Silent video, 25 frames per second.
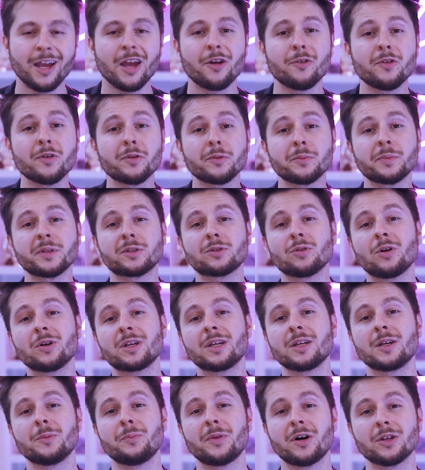And we will be
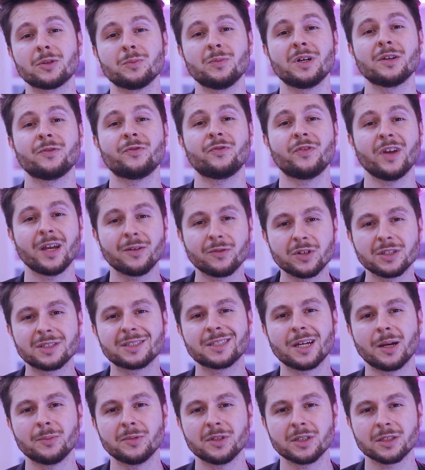talking about my favorite
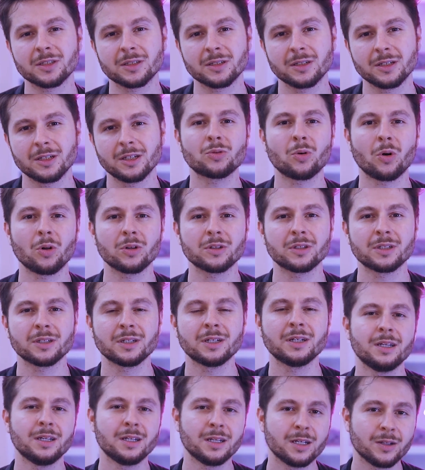subject, called
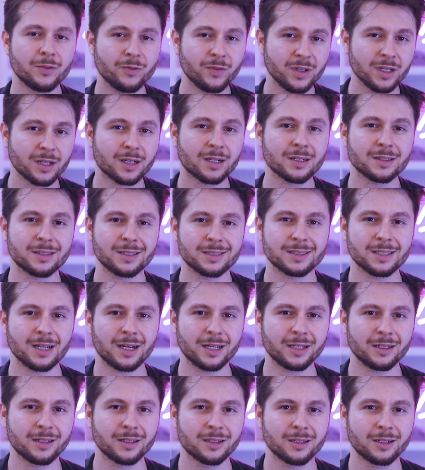vehicle
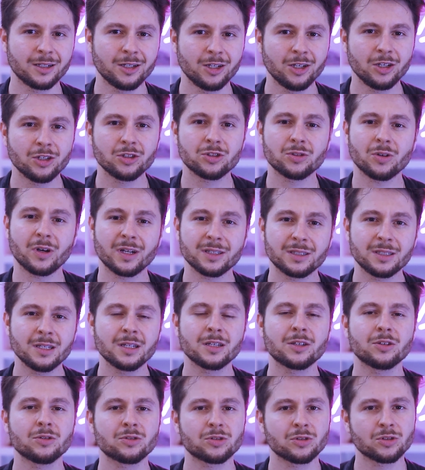design. So I
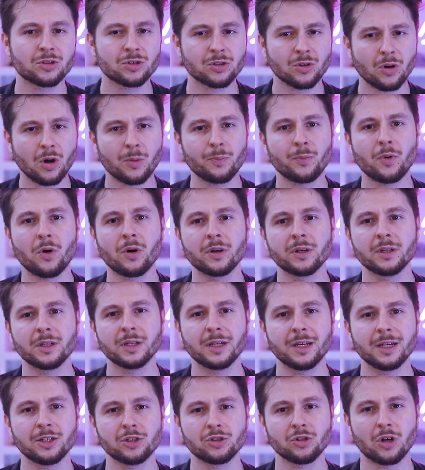think you should hop on
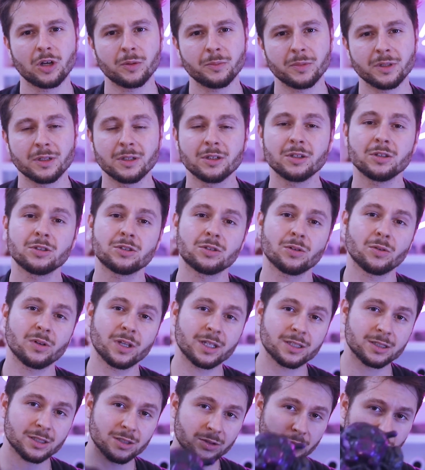and join me. So
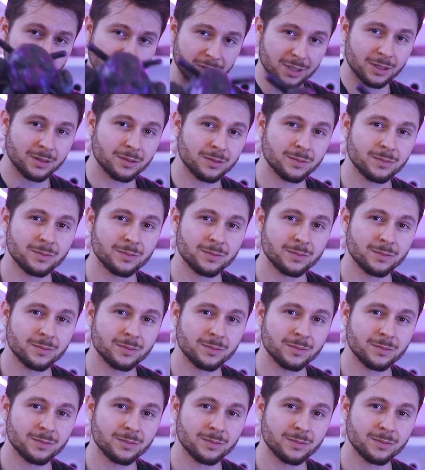let's do it.